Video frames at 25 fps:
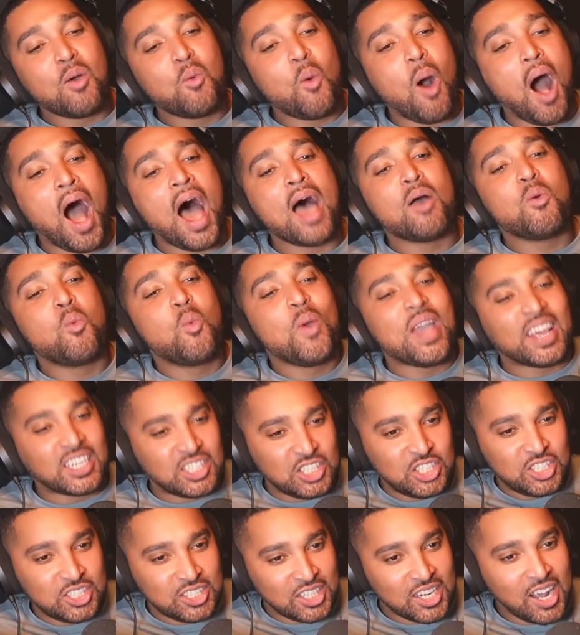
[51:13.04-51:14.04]

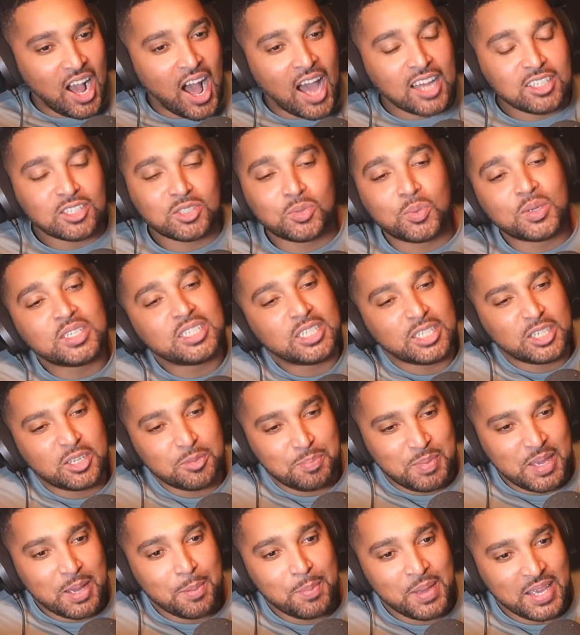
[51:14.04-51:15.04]
I just wish he could
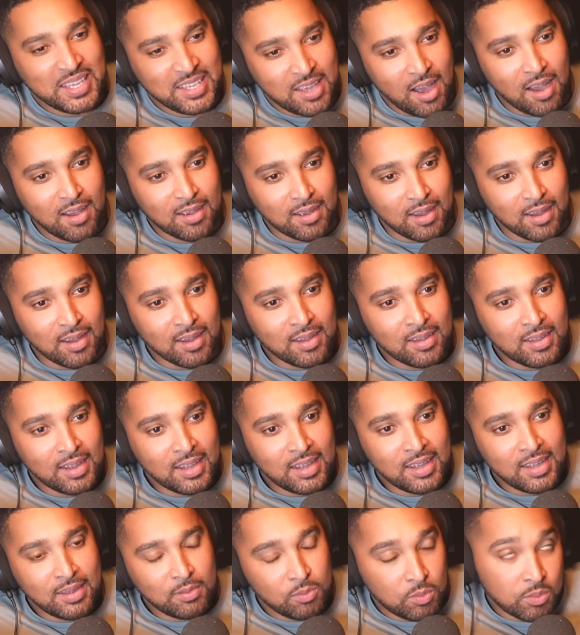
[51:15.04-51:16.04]
be a bit younger
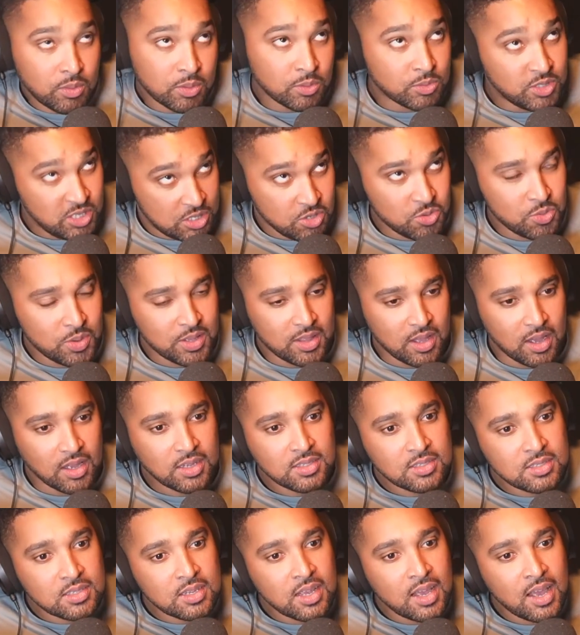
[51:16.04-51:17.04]
and still with
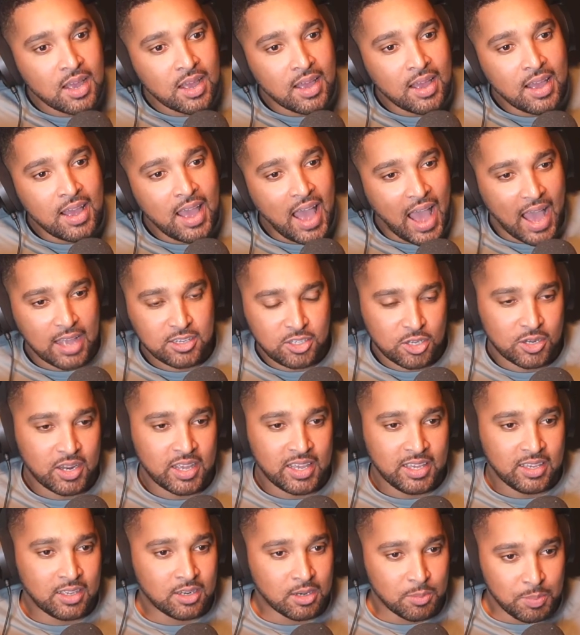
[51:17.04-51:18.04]
us, so that
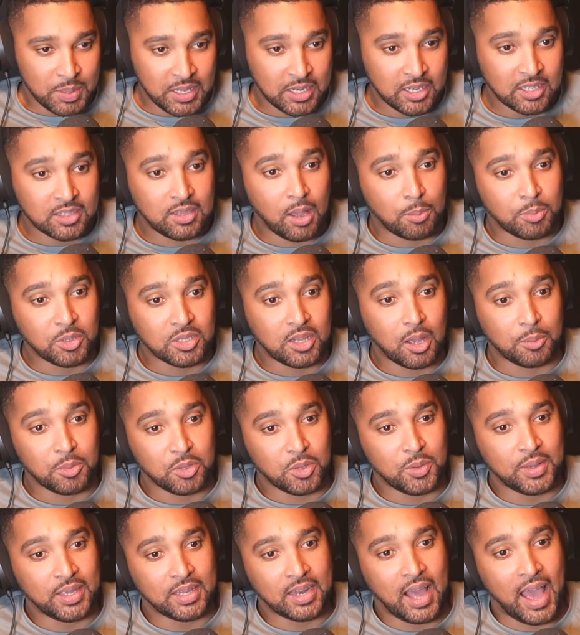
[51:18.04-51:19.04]
he could have been in
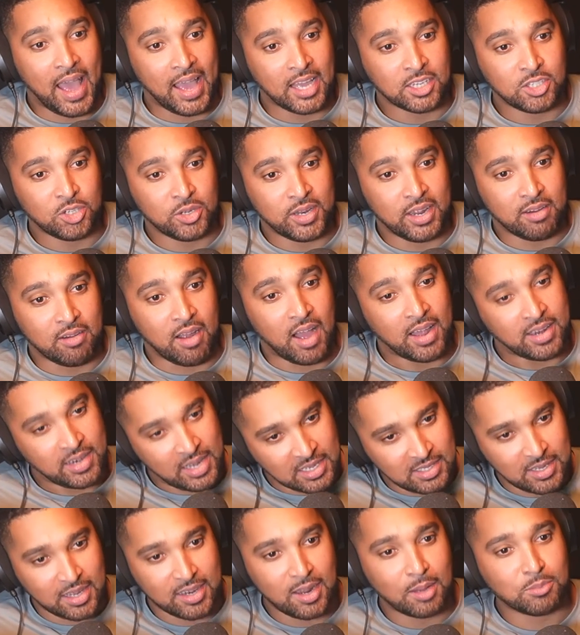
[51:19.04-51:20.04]
WWE in the Attitude Era. And
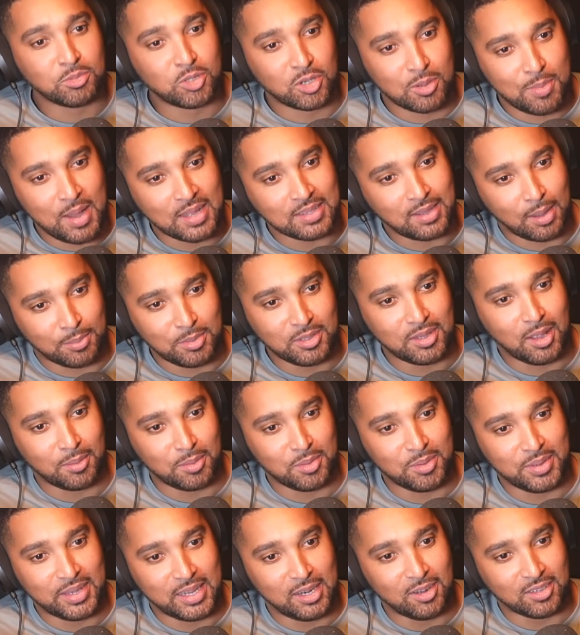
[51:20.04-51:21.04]
yes, I know I'm talking about
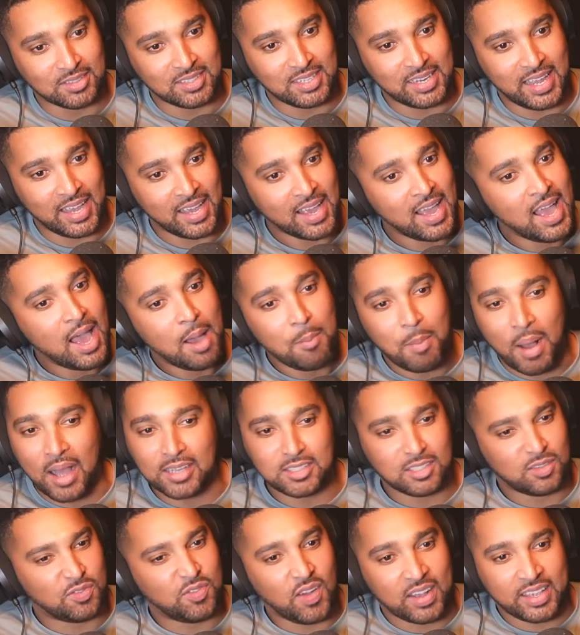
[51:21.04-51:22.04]
WWE a lot today, but I
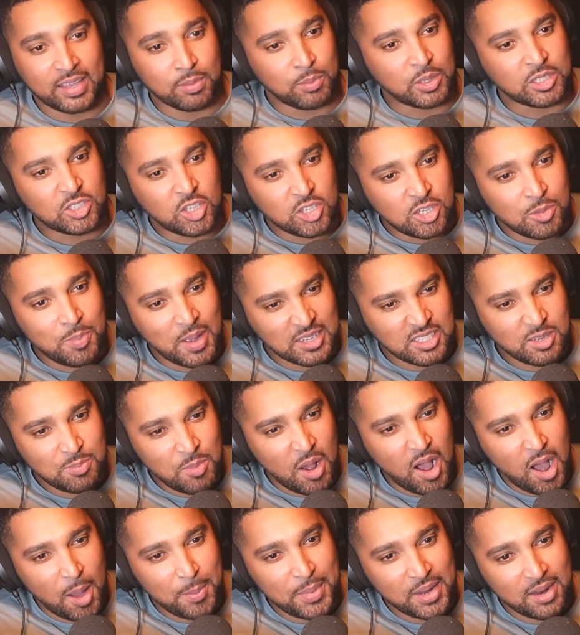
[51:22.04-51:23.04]
just fucking miss. Could you imagine
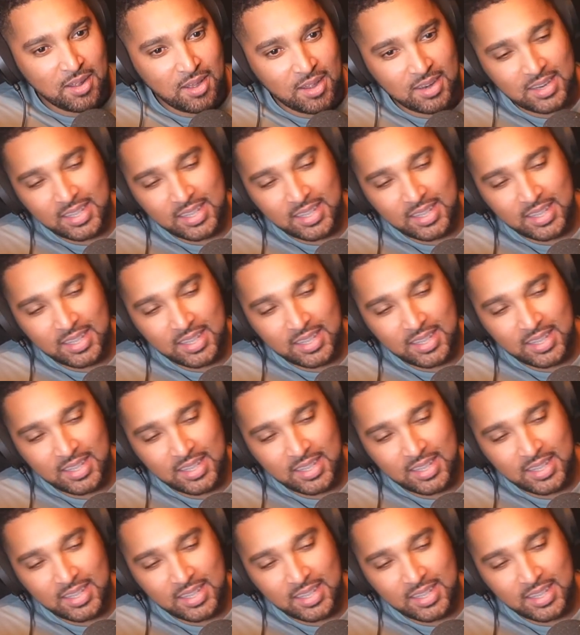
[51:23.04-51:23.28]
Muhammad Ali?